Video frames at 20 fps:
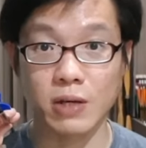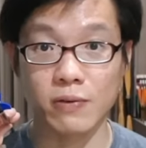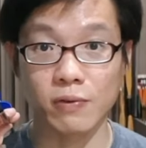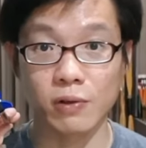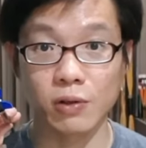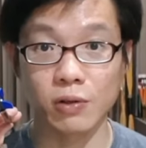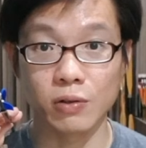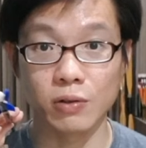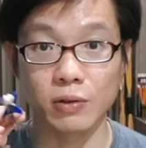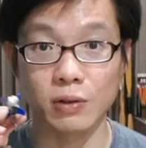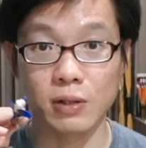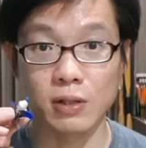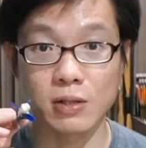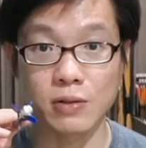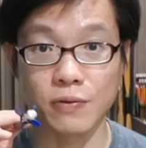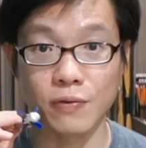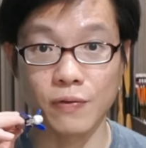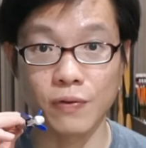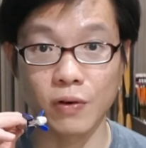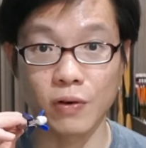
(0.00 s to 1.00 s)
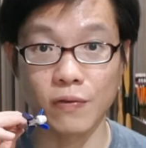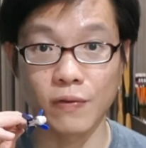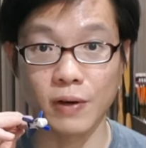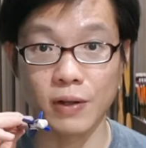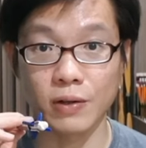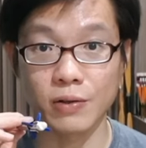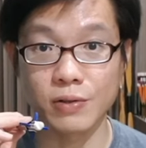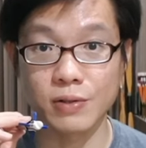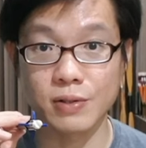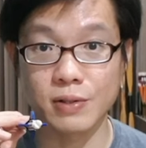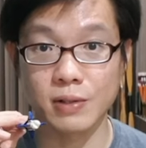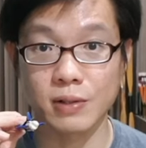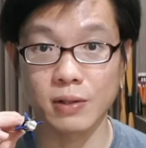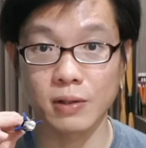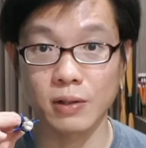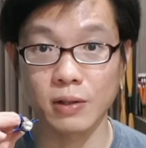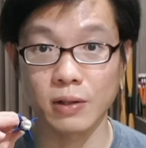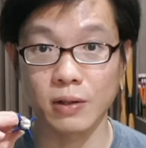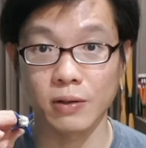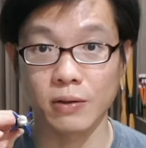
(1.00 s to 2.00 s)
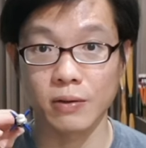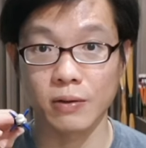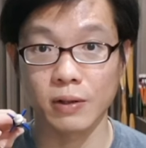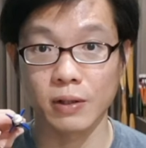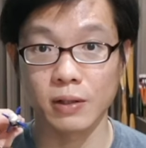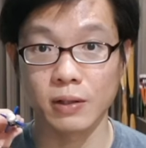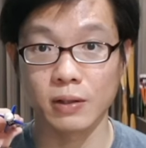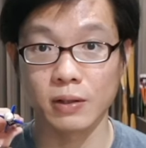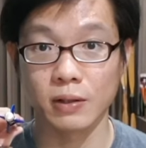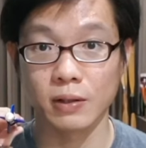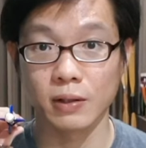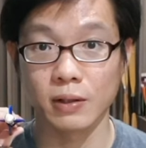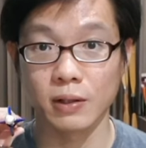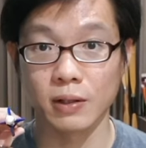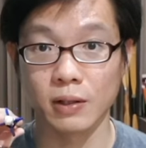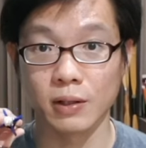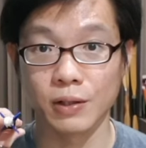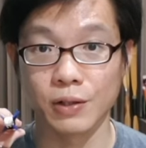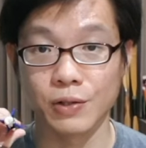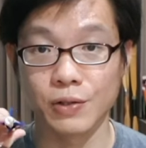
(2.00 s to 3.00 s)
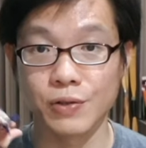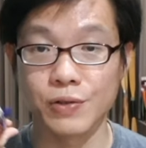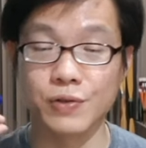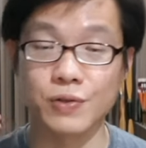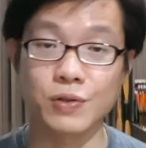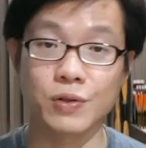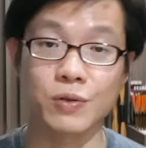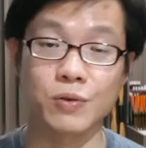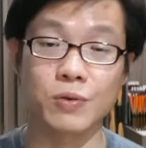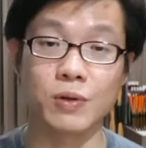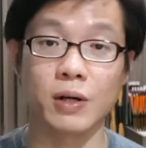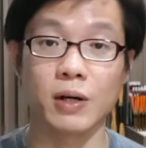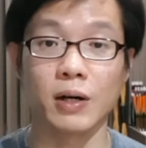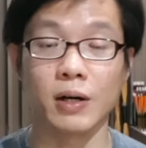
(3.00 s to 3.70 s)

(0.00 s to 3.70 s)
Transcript: Have a look, there's 4 feathers, right? So